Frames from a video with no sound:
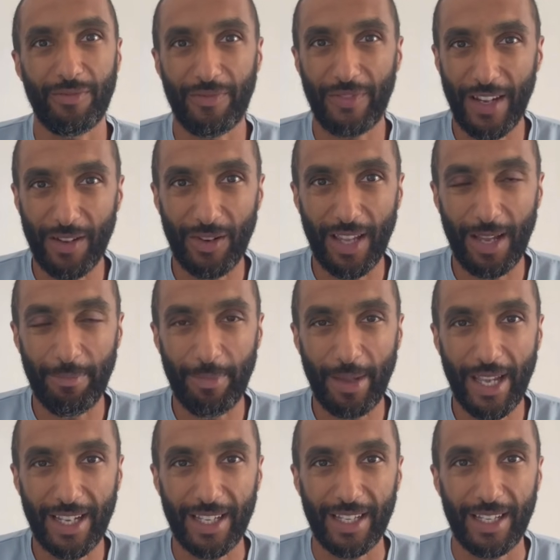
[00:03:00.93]
feel that
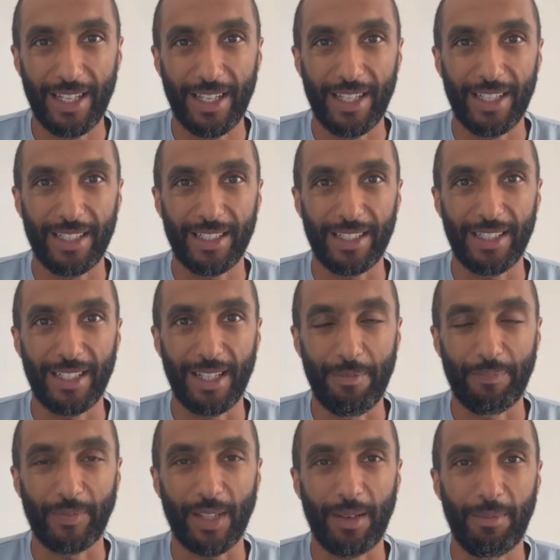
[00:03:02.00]
big.
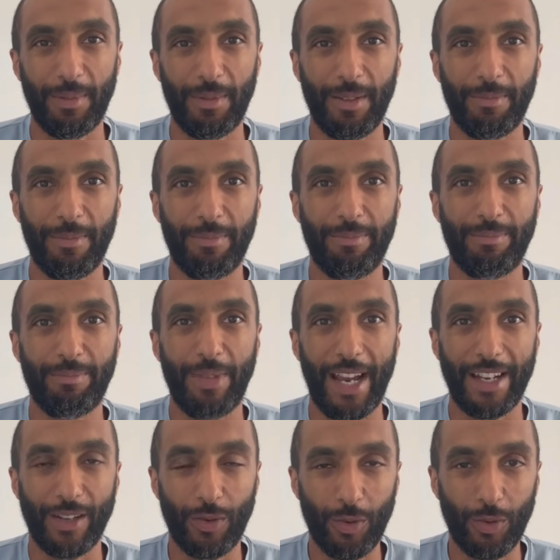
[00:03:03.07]
And
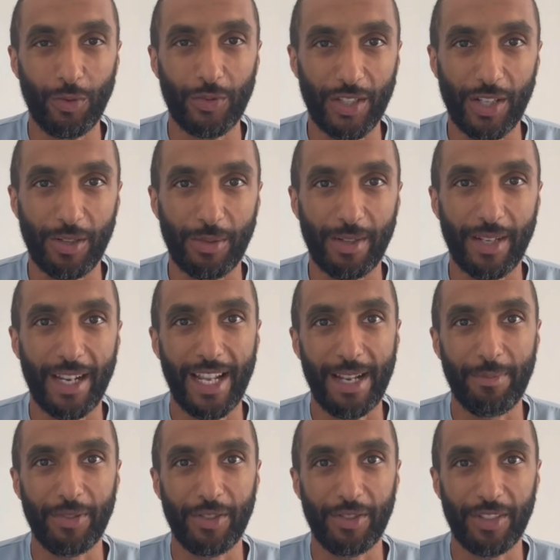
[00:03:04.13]
it also
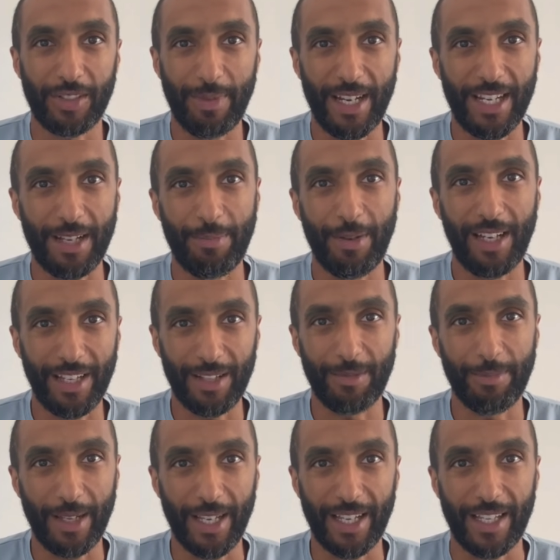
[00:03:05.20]
enables you to speed up a little
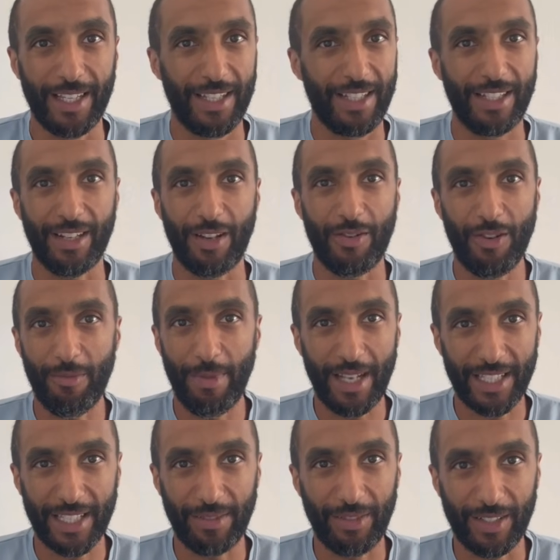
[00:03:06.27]
bit. You know, not
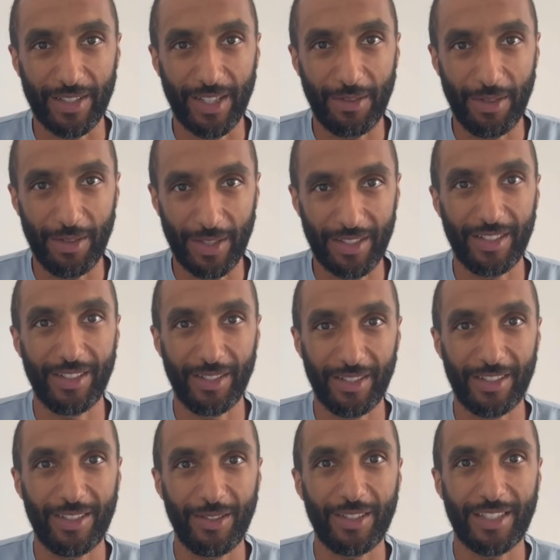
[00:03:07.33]
massively so. You
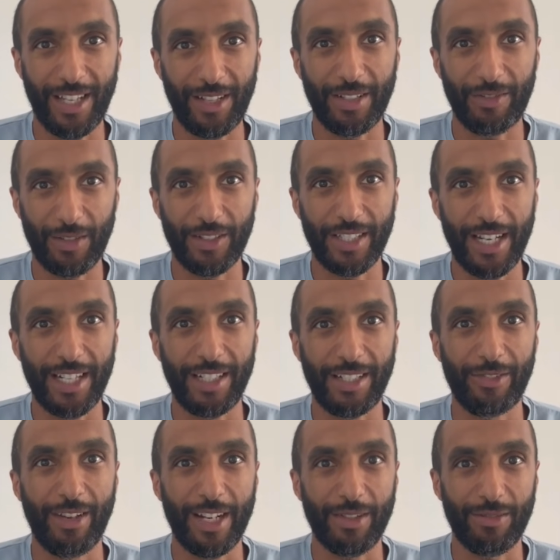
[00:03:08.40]
still tell you've got a daily
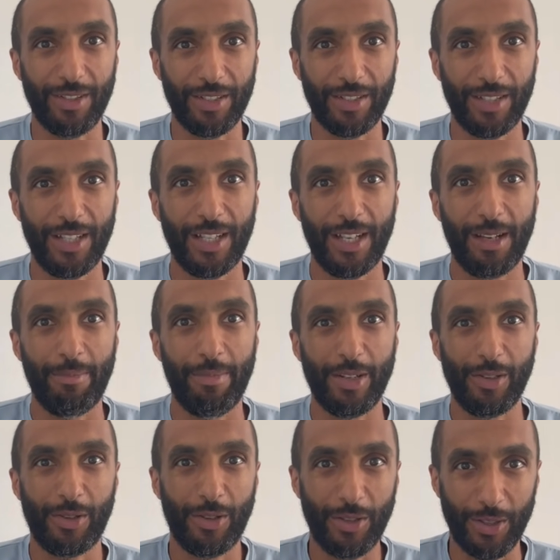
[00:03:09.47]
trainer on, but
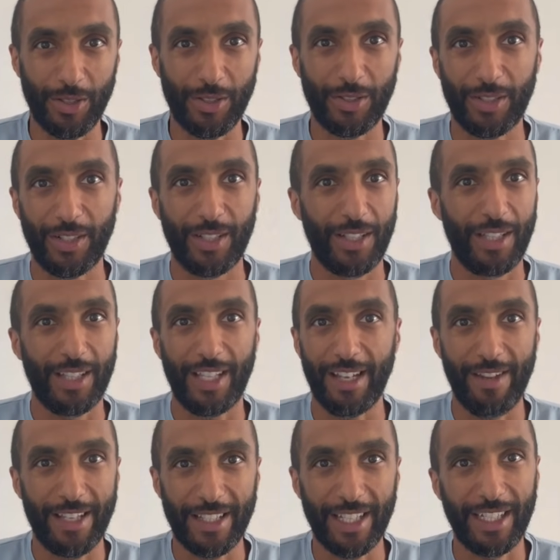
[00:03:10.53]
you could
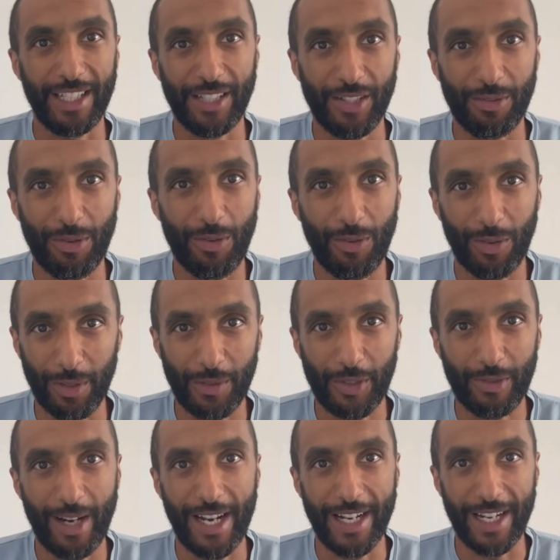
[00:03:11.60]
theoretically do all of your
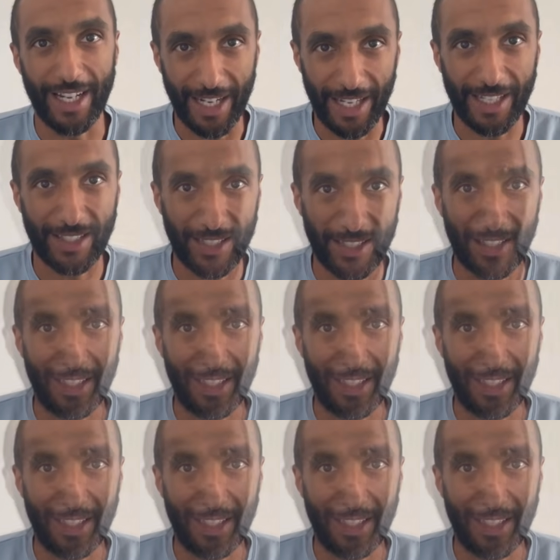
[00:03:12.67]
training in it.